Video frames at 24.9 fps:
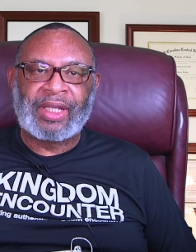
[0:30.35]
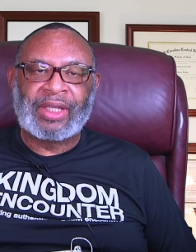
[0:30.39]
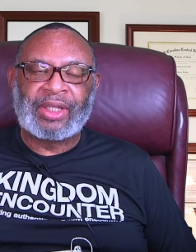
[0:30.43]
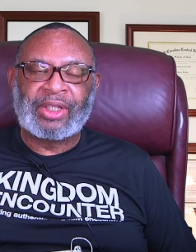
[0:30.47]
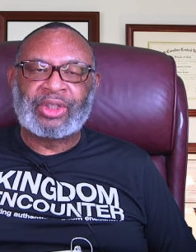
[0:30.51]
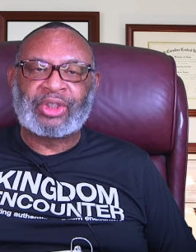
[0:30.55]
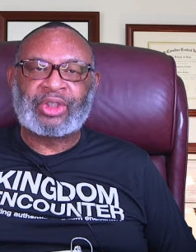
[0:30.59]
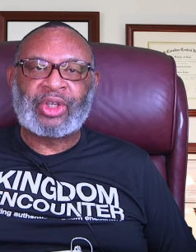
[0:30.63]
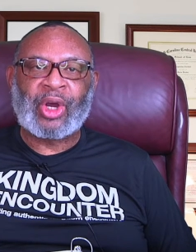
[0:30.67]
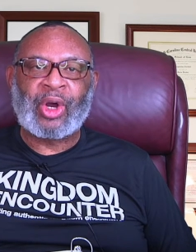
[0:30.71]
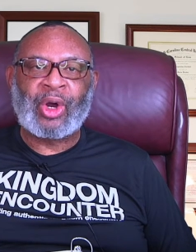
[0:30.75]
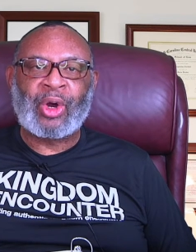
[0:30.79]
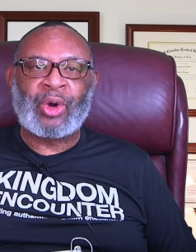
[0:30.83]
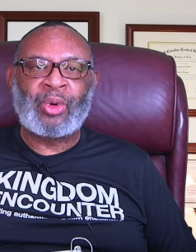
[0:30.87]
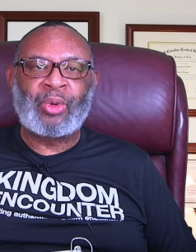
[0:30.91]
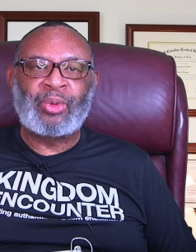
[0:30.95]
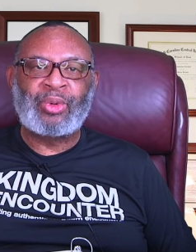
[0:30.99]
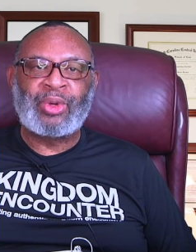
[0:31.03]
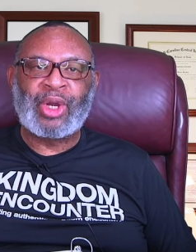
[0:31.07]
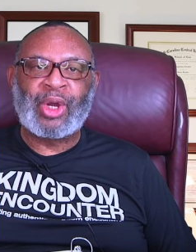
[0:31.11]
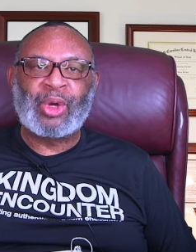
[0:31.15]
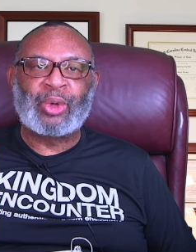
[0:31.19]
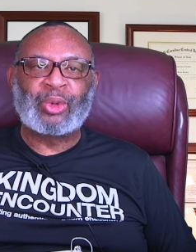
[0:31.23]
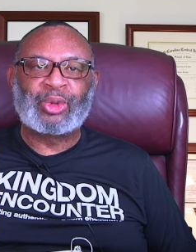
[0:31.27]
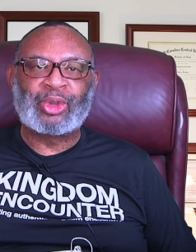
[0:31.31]
this whole
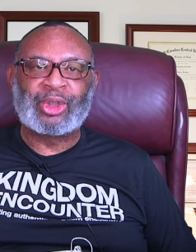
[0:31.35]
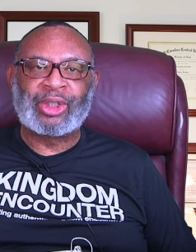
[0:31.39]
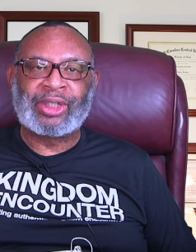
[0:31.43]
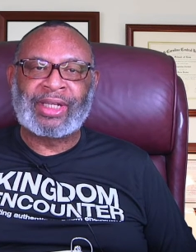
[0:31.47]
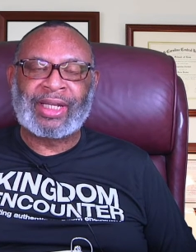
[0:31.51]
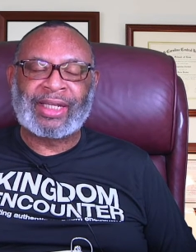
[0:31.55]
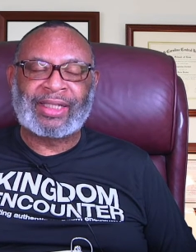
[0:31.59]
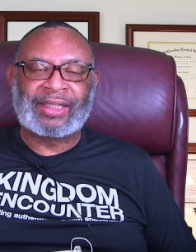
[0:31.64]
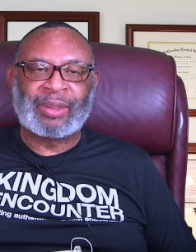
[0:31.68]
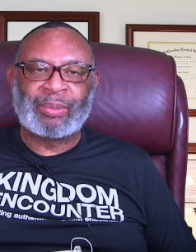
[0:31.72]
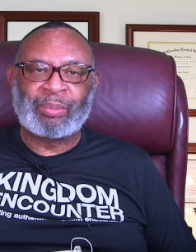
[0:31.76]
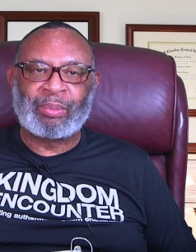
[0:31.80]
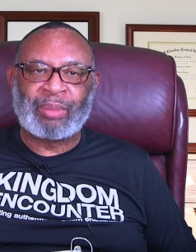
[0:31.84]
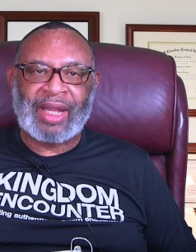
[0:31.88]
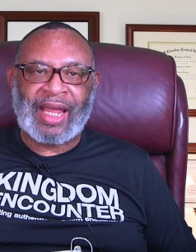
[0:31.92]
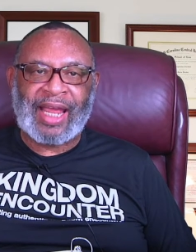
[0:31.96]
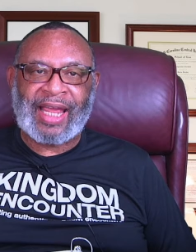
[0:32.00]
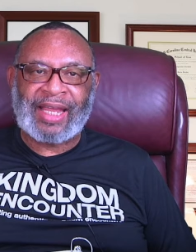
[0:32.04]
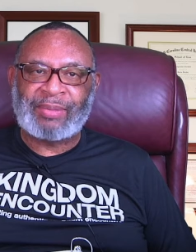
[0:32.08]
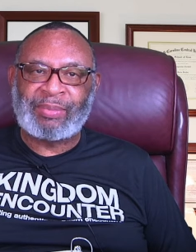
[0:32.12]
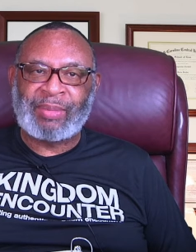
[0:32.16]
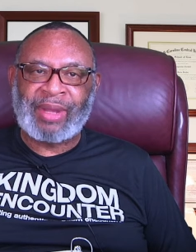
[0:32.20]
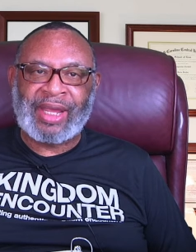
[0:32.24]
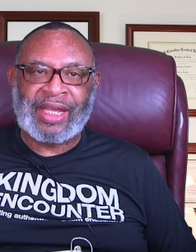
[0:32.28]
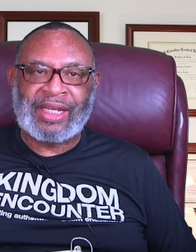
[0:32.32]
notion that the
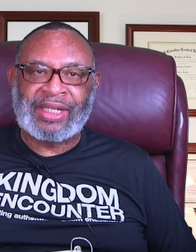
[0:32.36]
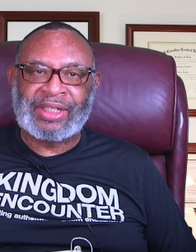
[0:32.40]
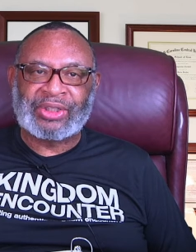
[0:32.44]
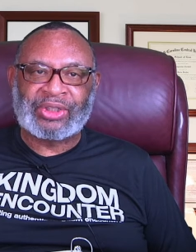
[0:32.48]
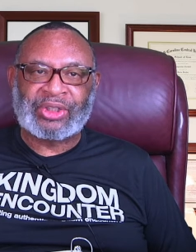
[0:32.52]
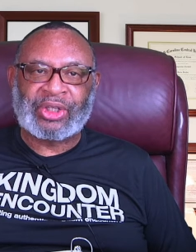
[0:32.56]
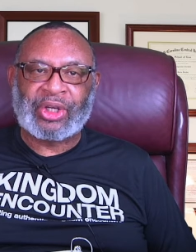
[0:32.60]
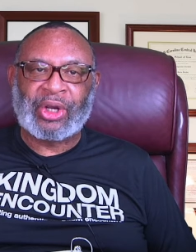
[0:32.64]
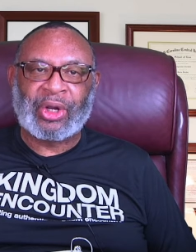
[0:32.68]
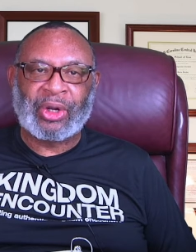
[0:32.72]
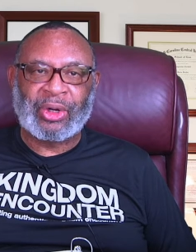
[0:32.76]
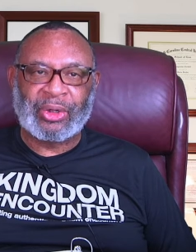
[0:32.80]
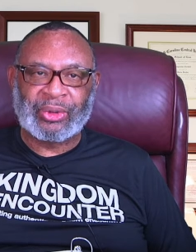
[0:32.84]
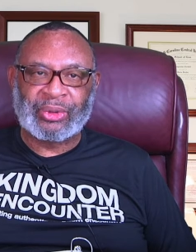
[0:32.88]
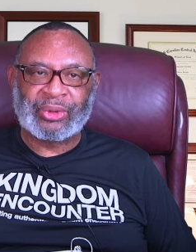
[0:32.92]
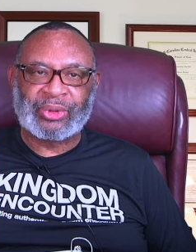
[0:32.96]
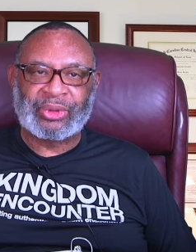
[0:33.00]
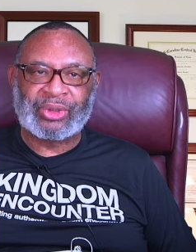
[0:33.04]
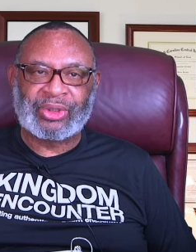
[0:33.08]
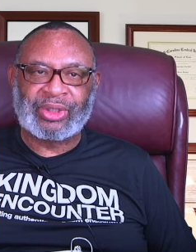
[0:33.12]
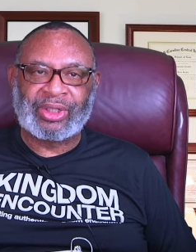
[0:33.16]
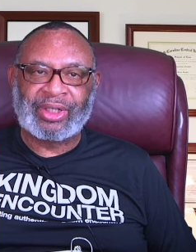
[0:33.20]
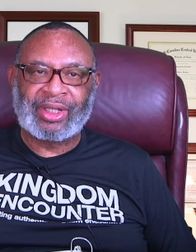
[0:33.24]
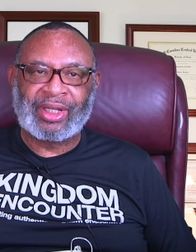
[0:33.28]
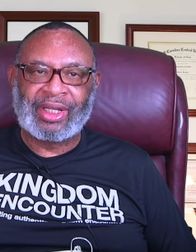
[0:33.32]
black man is
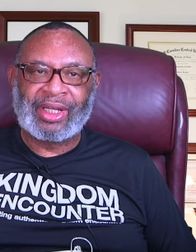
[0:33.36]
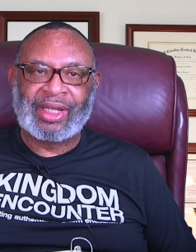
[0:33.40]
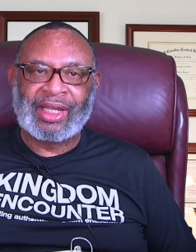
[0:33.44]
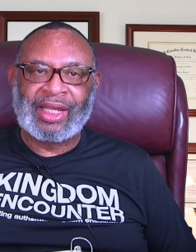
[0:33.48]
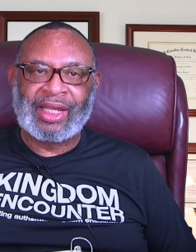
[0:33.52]
cursed